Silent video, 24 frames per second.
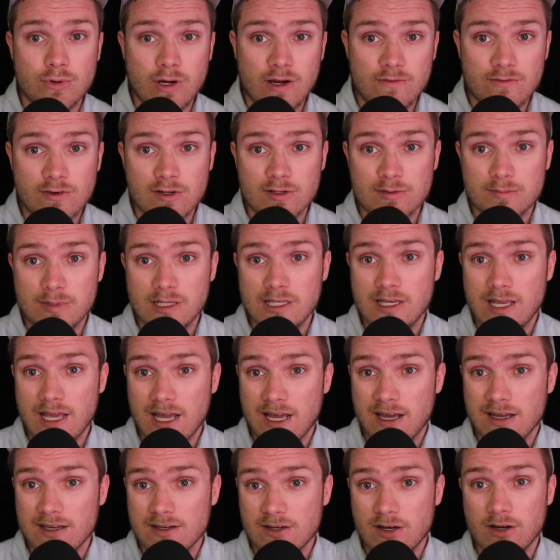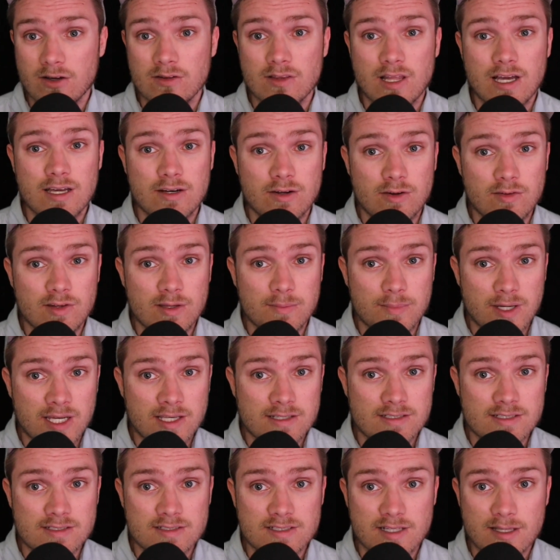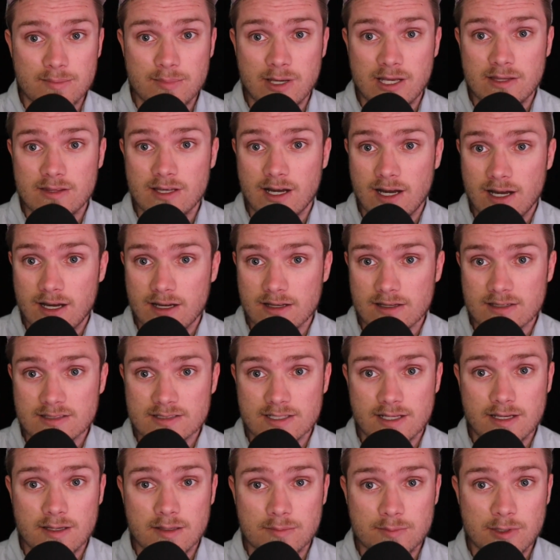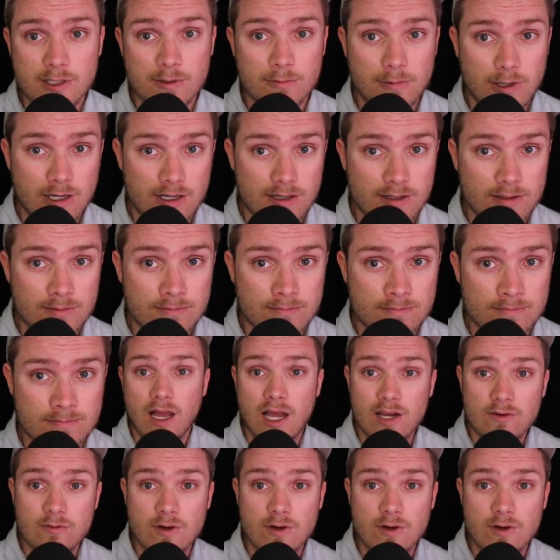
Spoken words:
preferably at an online-only bank since they pay the highest APY. I